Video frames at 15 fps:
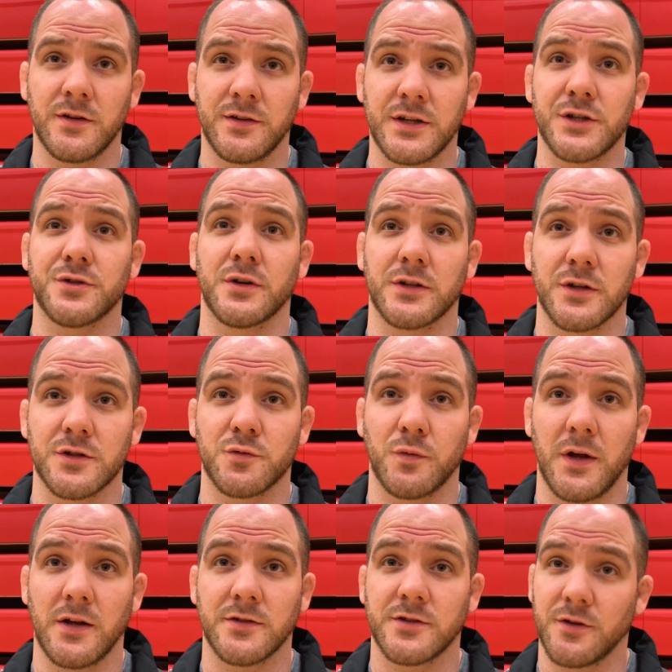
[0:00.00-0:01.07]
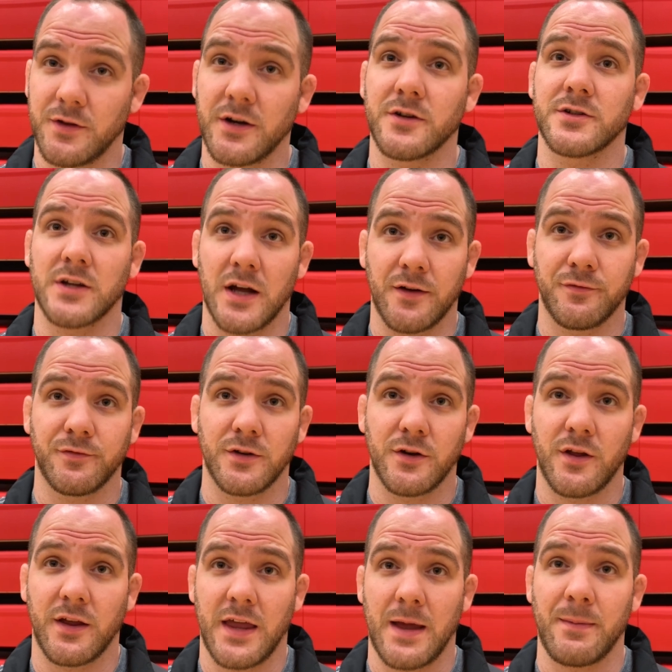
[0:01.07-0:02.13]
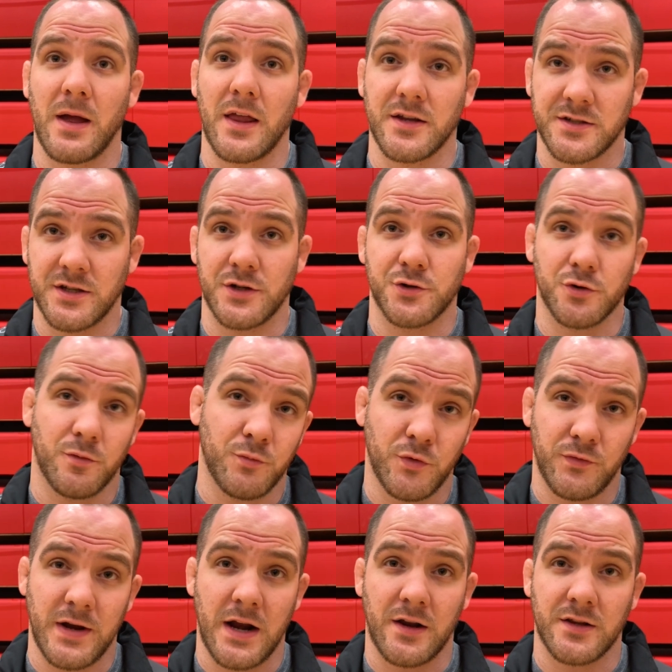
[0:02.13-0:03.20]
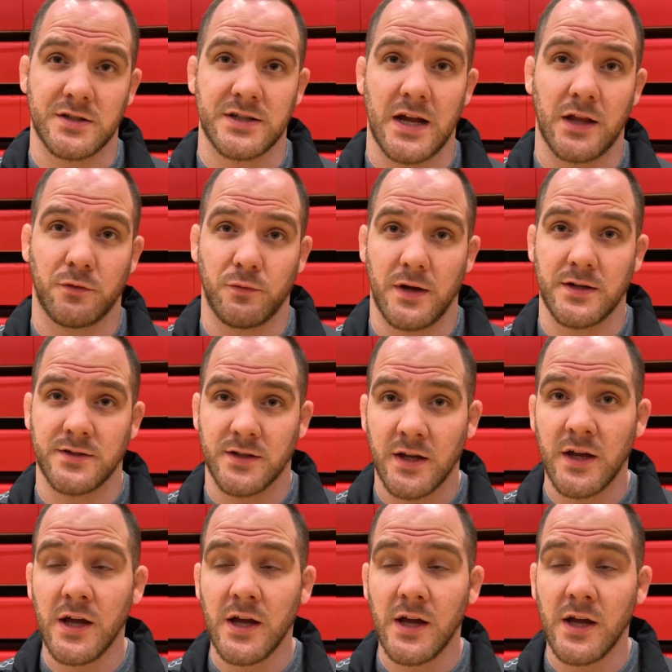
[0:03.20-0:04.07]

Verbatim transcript: district as well, so they're tough. You know, they came out of Central, moved down to the Southwest.